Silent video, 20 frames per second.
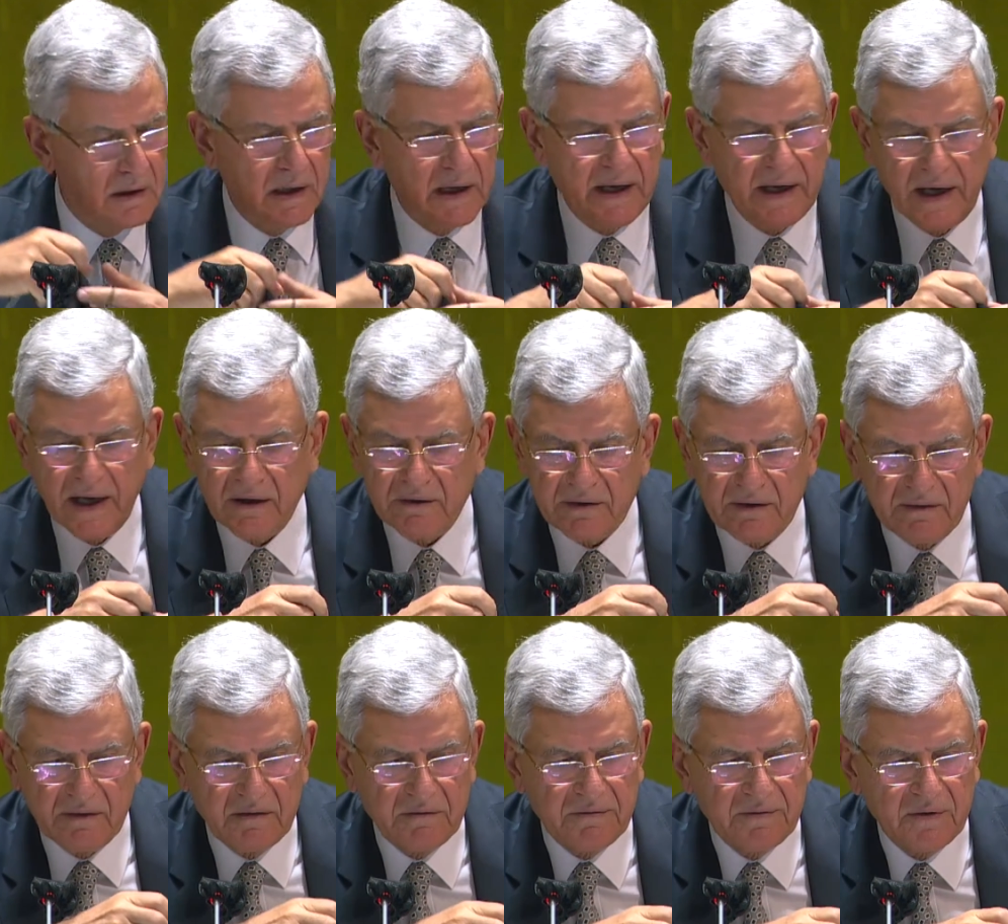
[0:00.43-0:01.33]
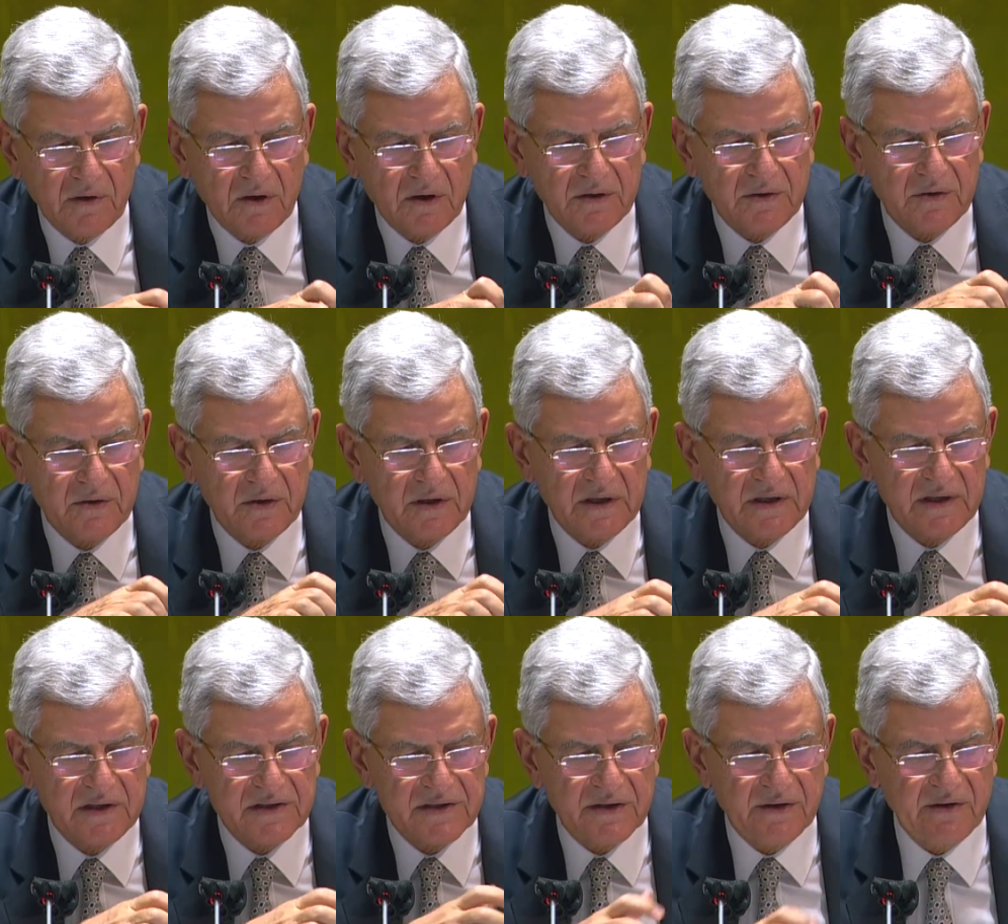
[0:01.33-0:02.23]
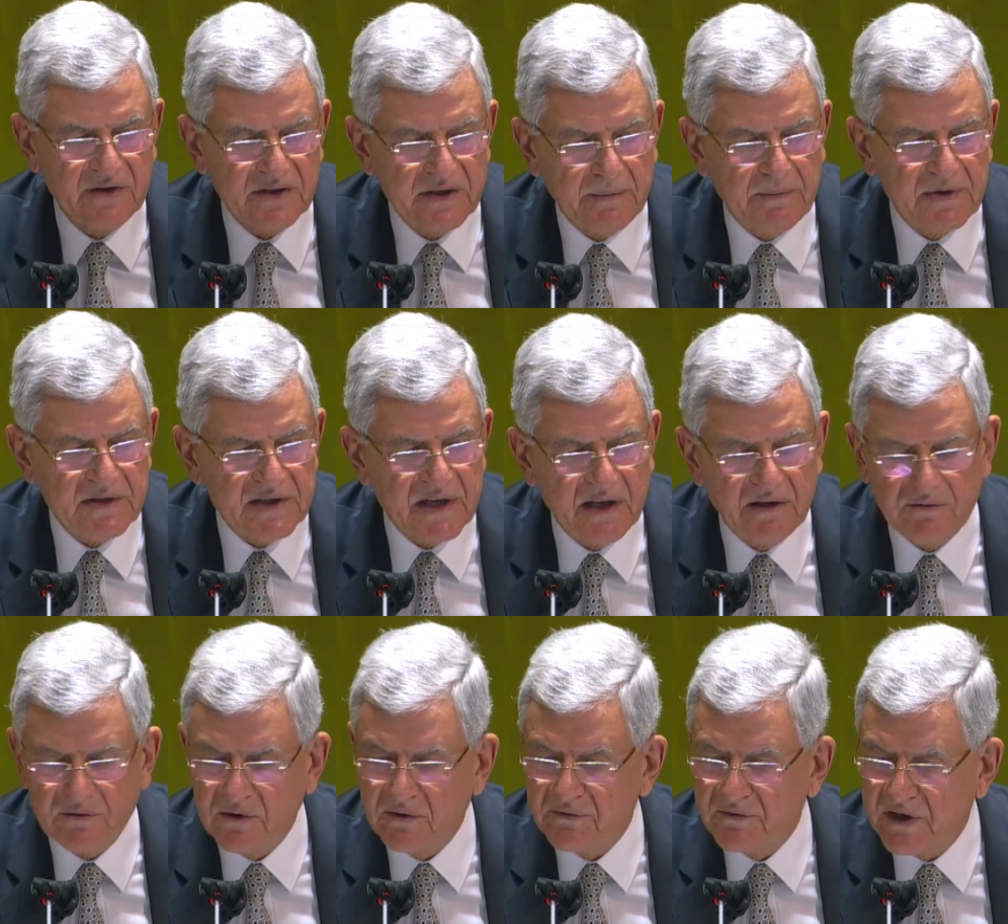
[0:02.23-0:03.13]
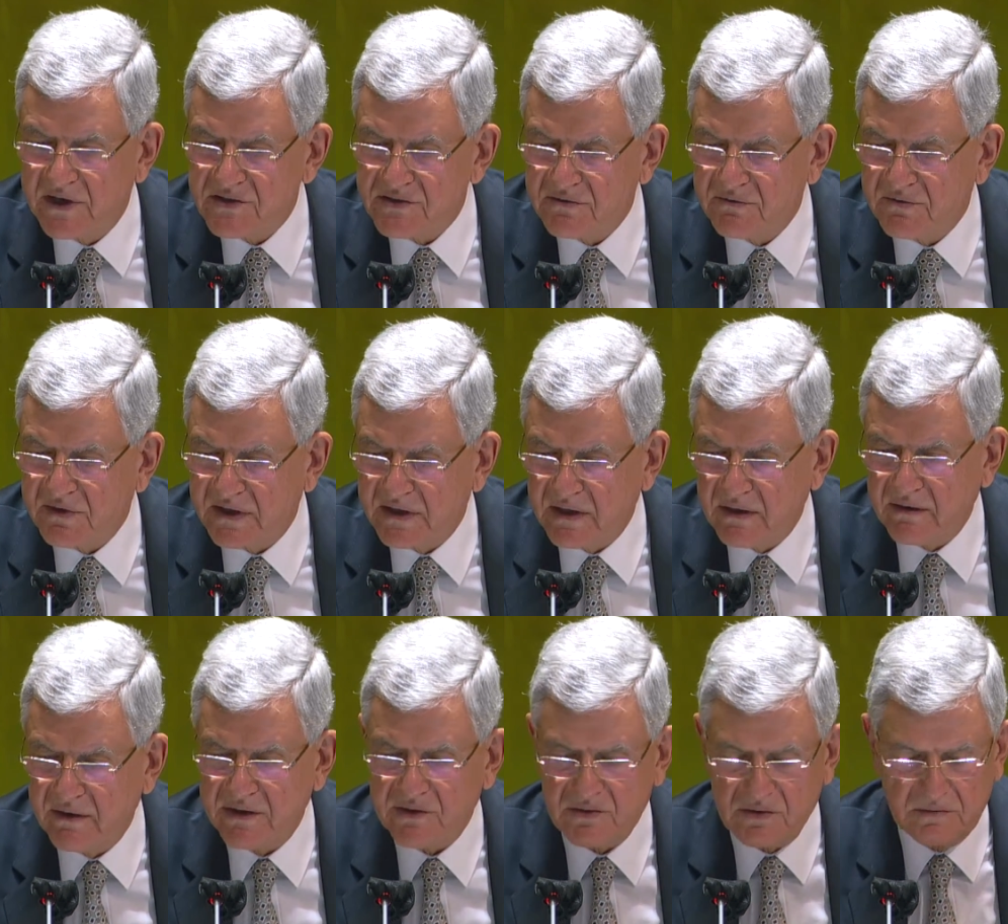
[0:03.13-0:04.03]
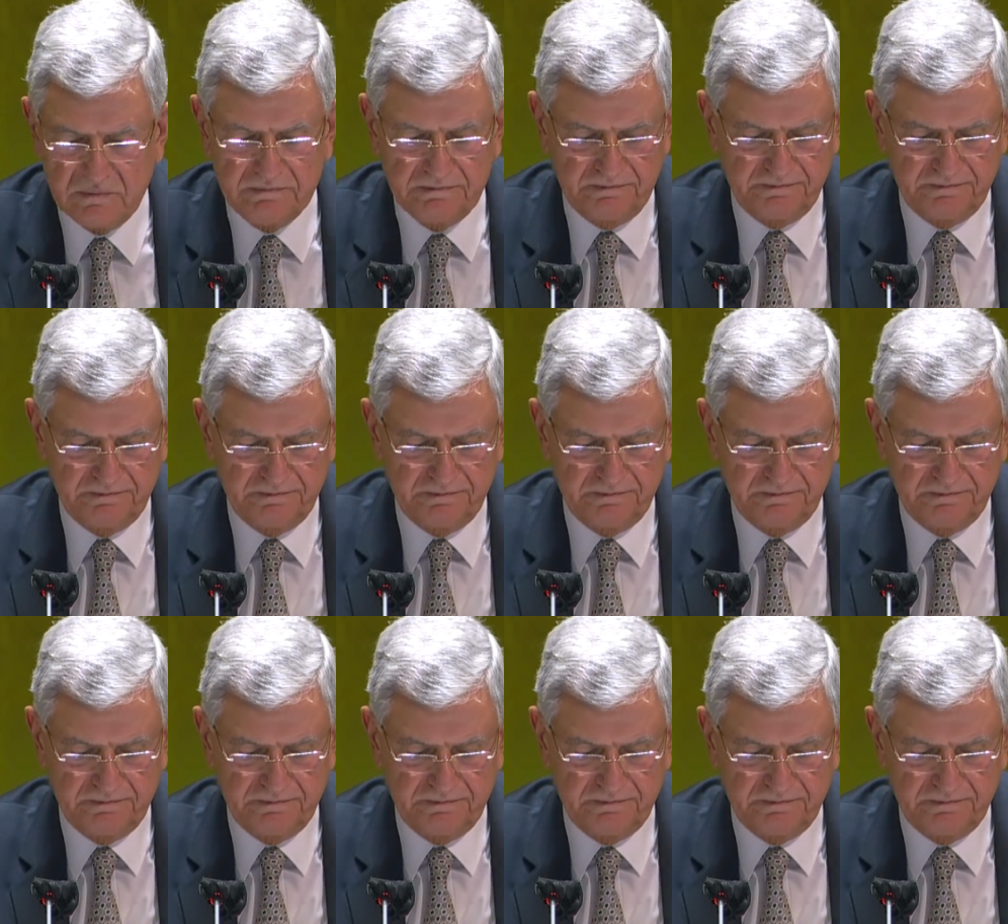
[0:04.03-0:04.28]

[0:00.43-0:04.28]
I now give the floor to the distinguished representative of Russian Federation.